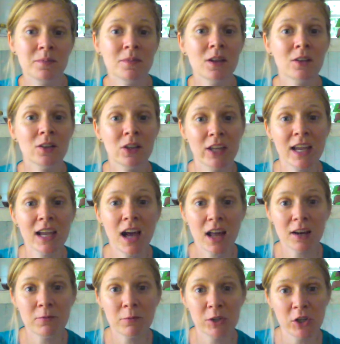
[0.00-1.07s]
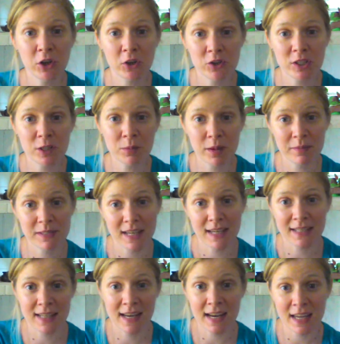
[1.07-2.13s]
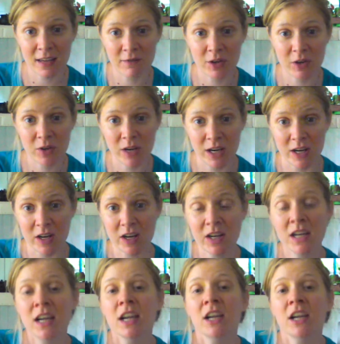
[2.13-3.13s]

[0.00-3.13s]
looking on, when you go to the website that I give you here,